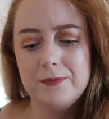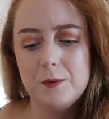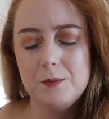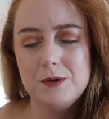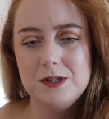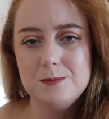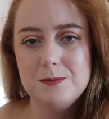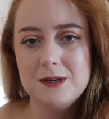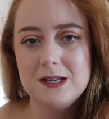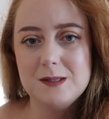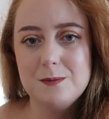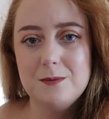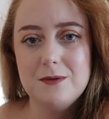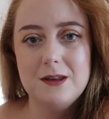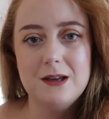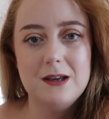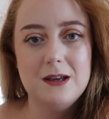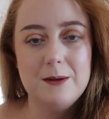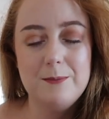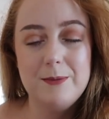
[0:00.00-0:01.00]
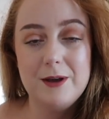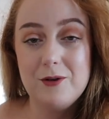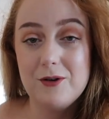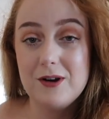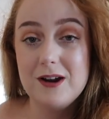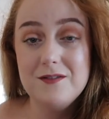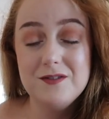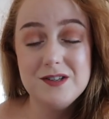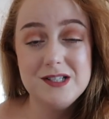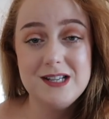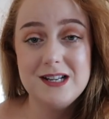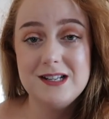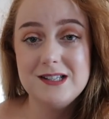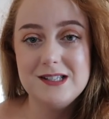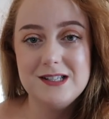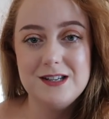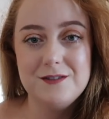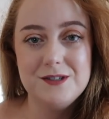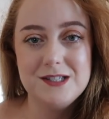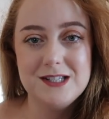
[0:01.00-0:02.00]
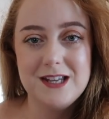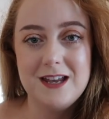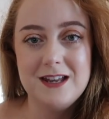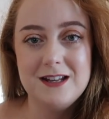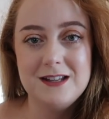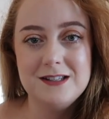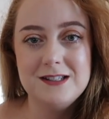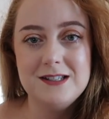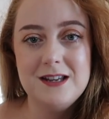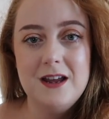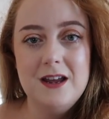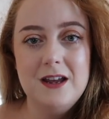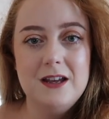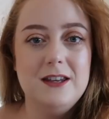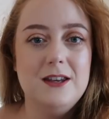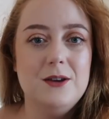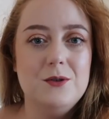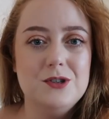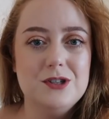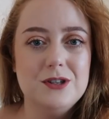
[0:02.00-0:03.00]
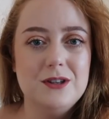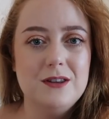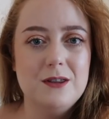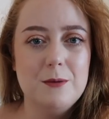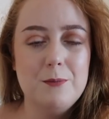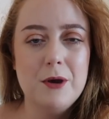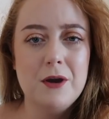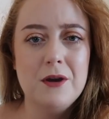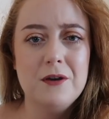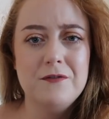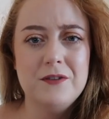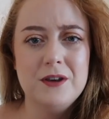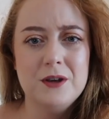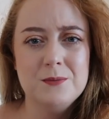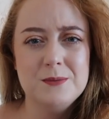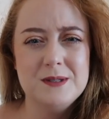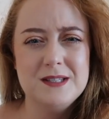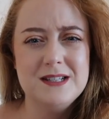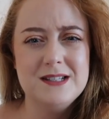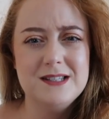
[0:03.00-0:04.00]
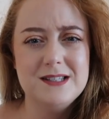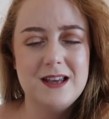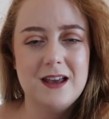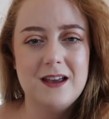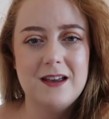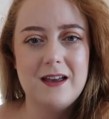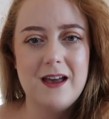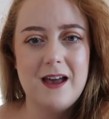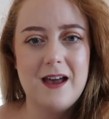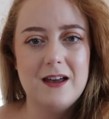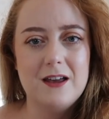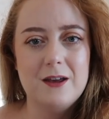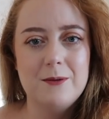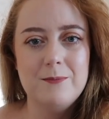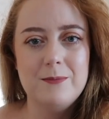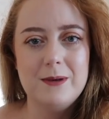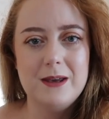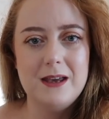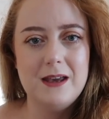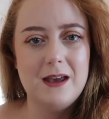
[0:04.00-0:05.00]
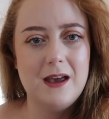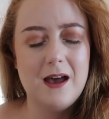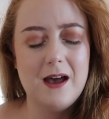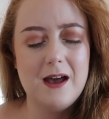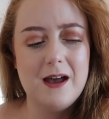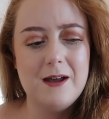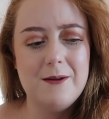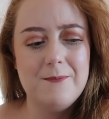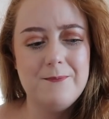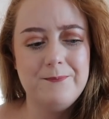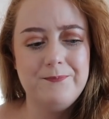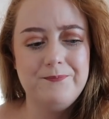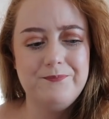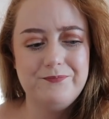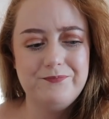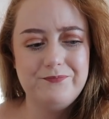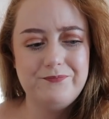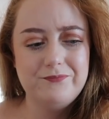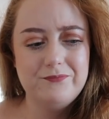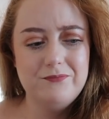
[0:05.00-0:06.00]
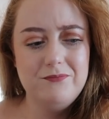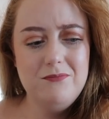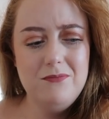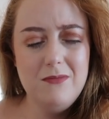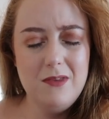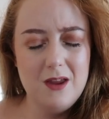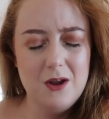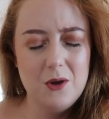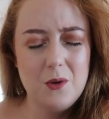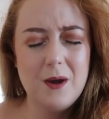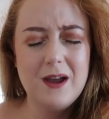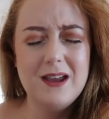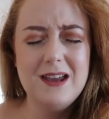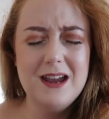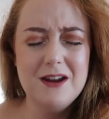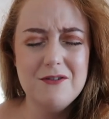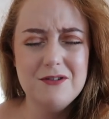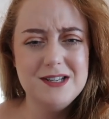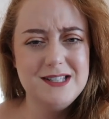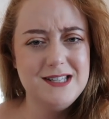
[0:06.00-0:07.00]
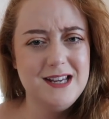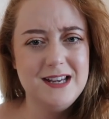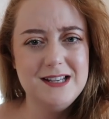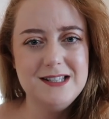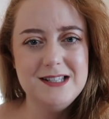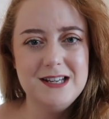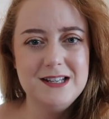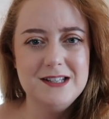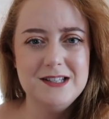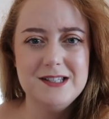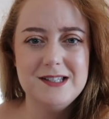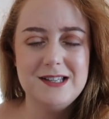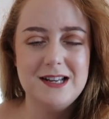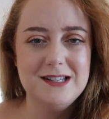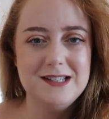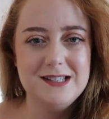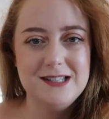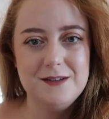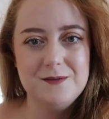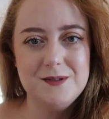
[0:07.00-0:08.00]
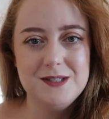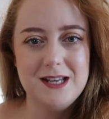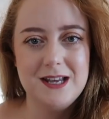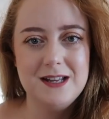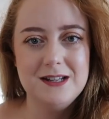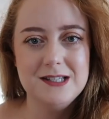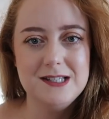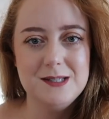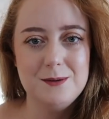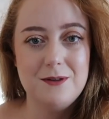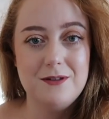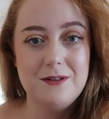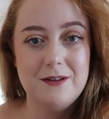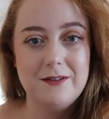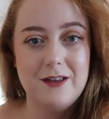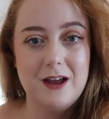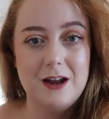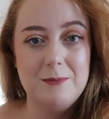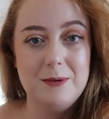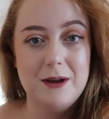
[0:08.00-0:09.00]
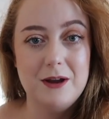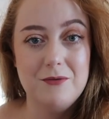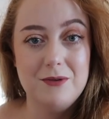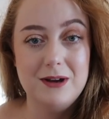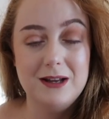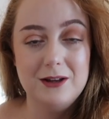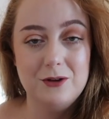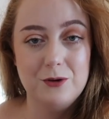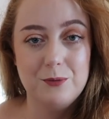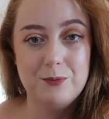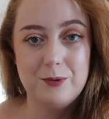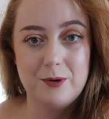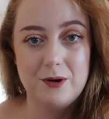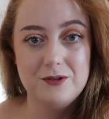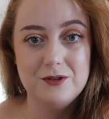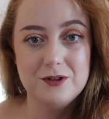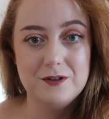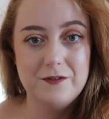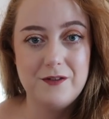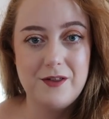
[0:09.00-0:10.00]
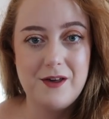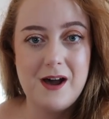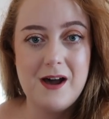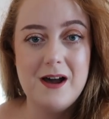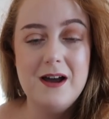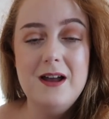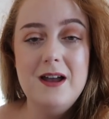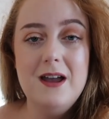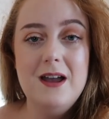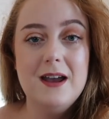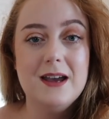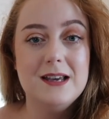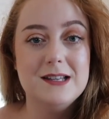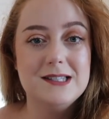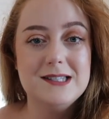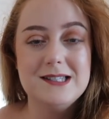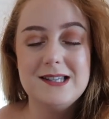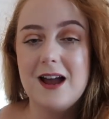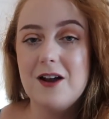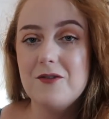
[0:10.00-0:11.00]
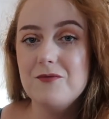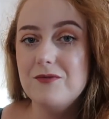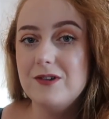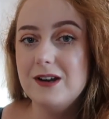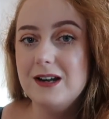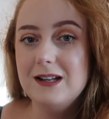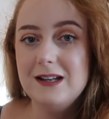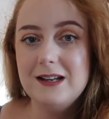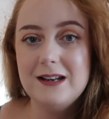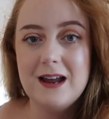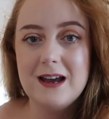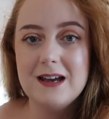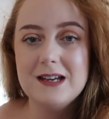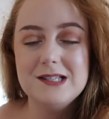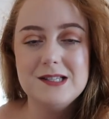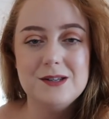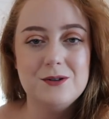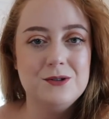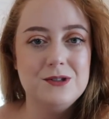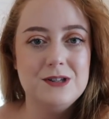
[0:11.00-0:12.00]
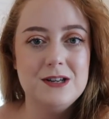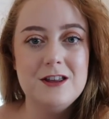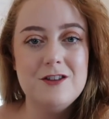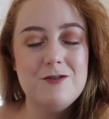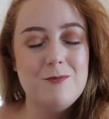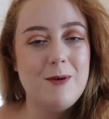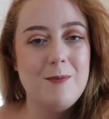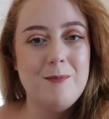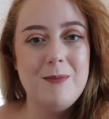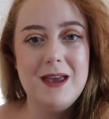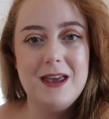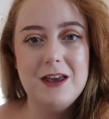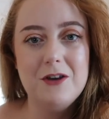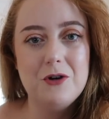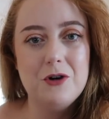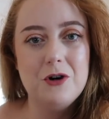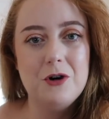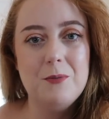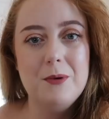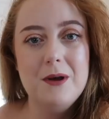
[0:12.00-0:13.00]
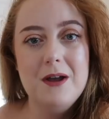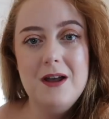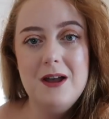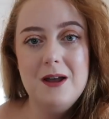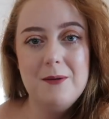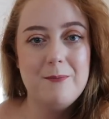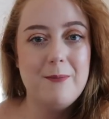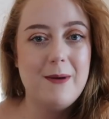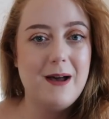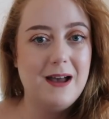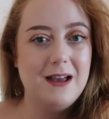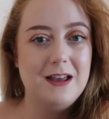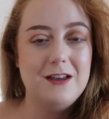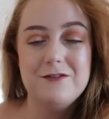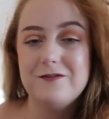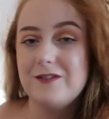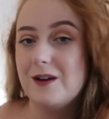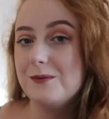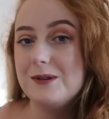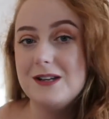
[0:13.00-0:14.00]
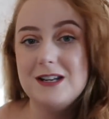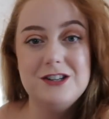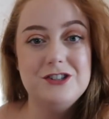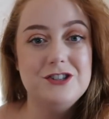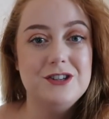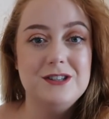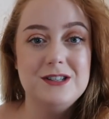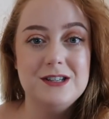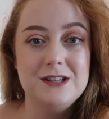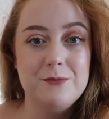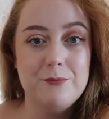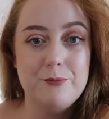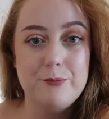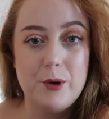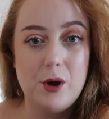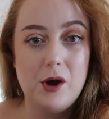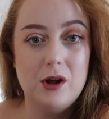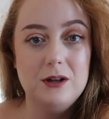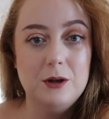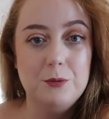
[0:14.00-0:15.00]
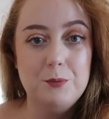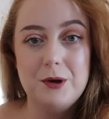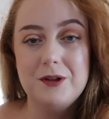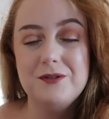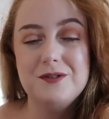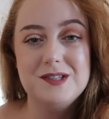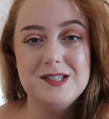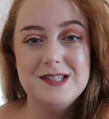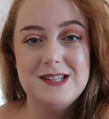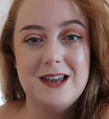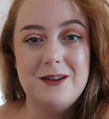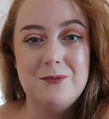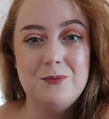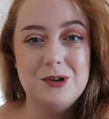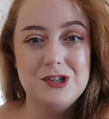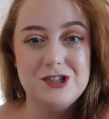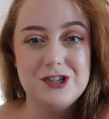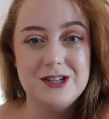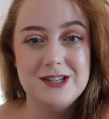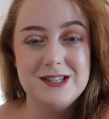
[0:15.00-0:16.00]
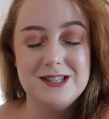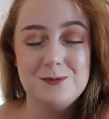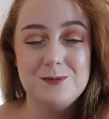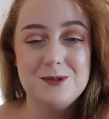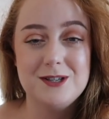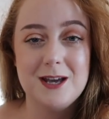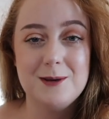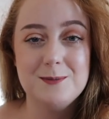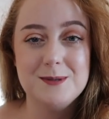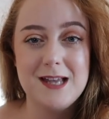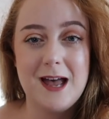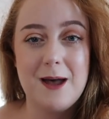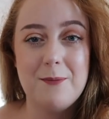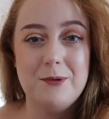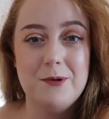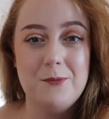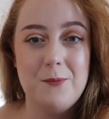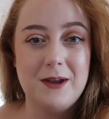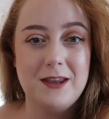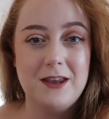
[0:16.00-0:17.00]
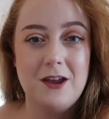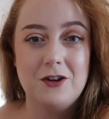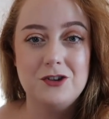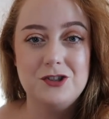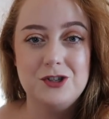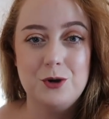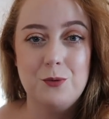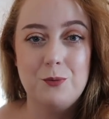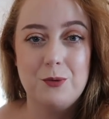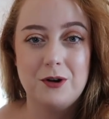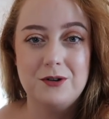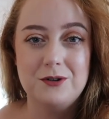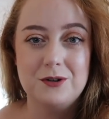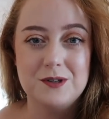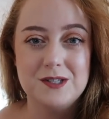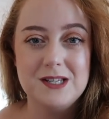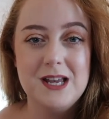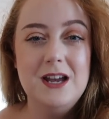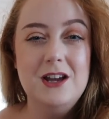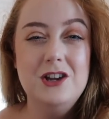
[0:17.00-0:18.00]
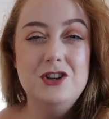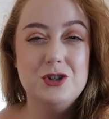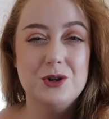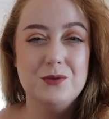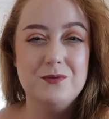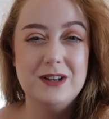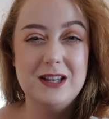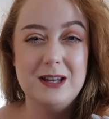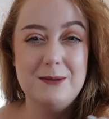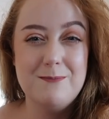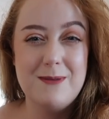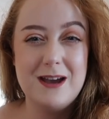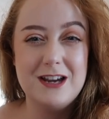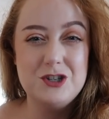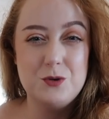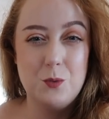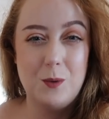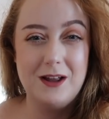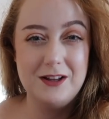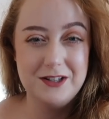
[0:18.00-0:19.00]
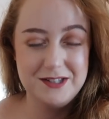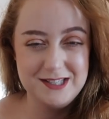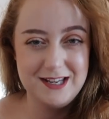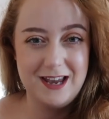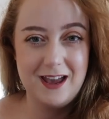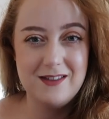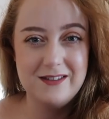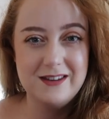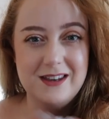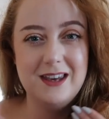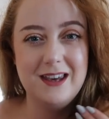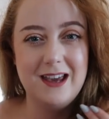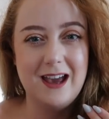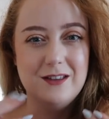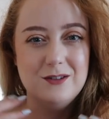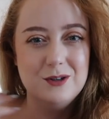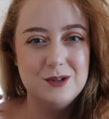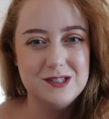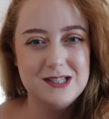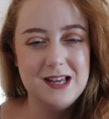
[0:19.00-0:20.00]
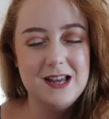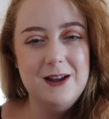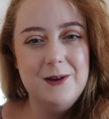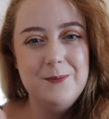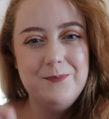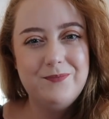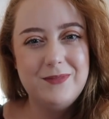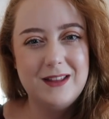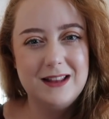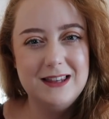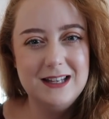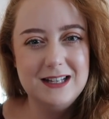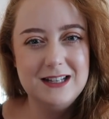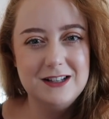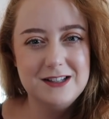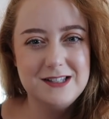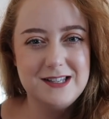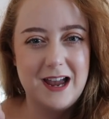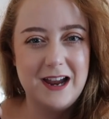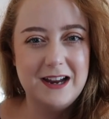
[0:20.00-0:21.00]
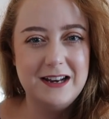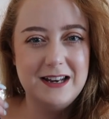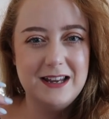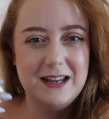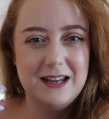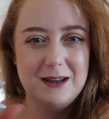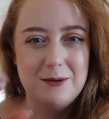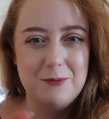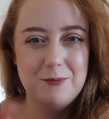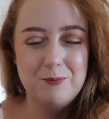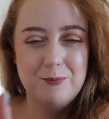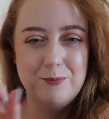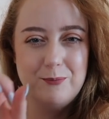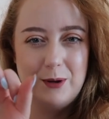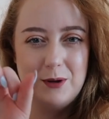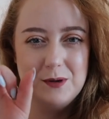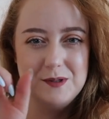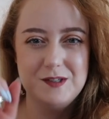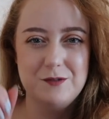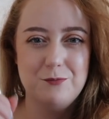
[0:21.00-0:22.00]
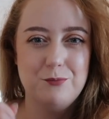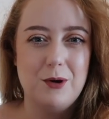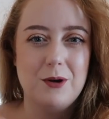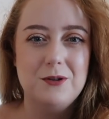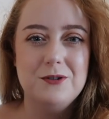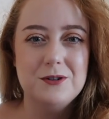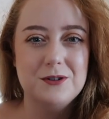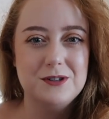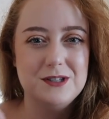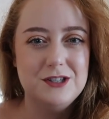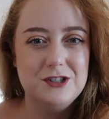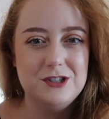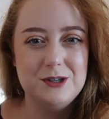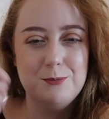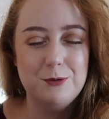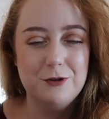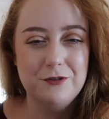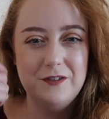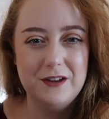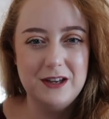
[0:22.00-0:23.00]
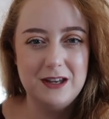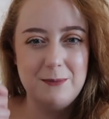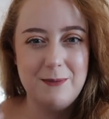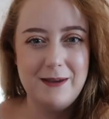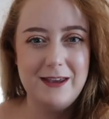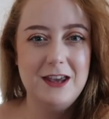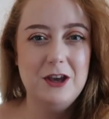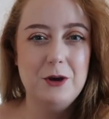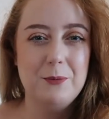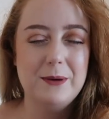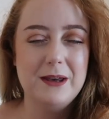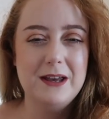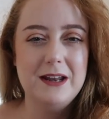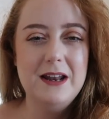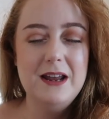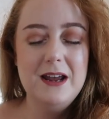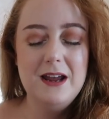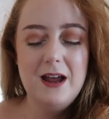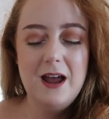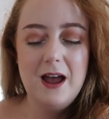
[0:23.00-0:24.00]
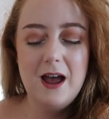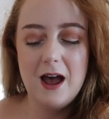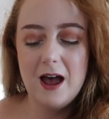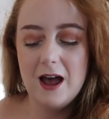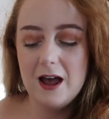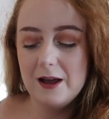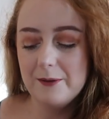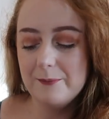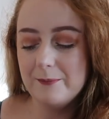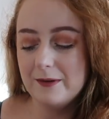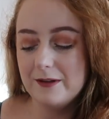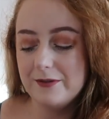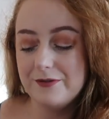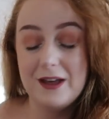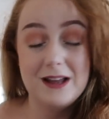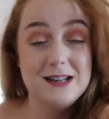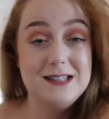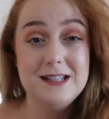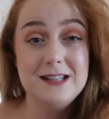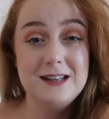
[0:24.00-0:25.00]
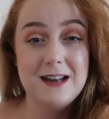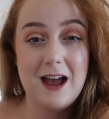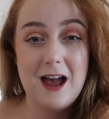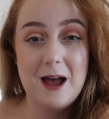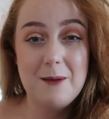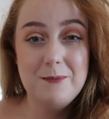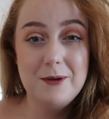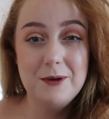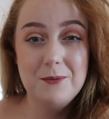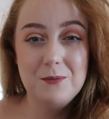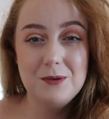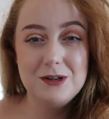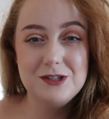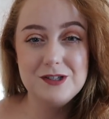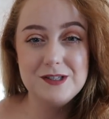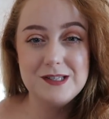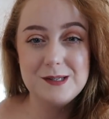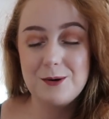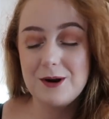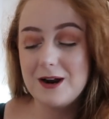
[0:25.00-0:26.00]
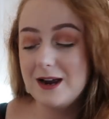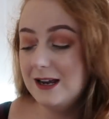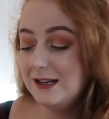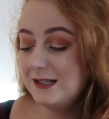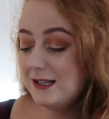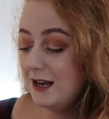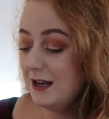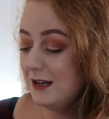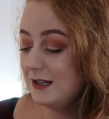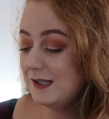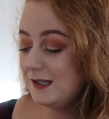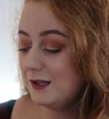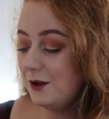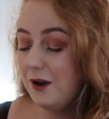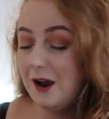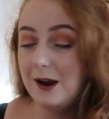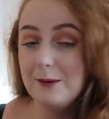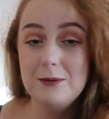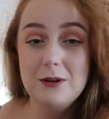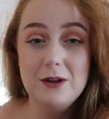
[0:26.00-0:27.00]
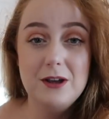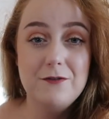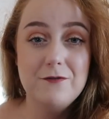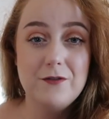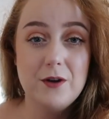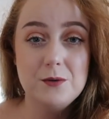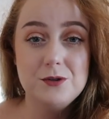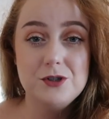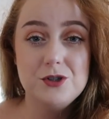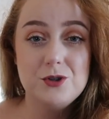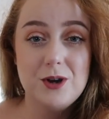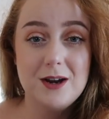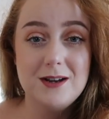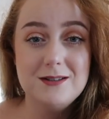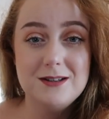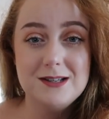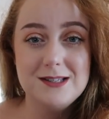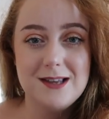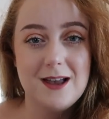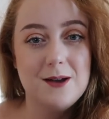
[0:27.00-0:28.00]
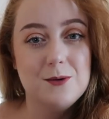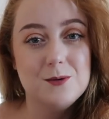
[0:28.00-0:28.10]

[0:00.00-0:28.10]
which makes me think it'd be great for sensitive skins. Usually the perfumes in skincare can be quite irritating to sensitive skin, so I think that'd be a really good product for that. It sat really nice underneath my makeup. My foundation didn't ball up on the skin, which can sometimes happen when your two products don't really mesh well together. You get those little tiny balls of product as you're buffing your makeup in. That didn't happen, which is great. So I'm looking forward to trying this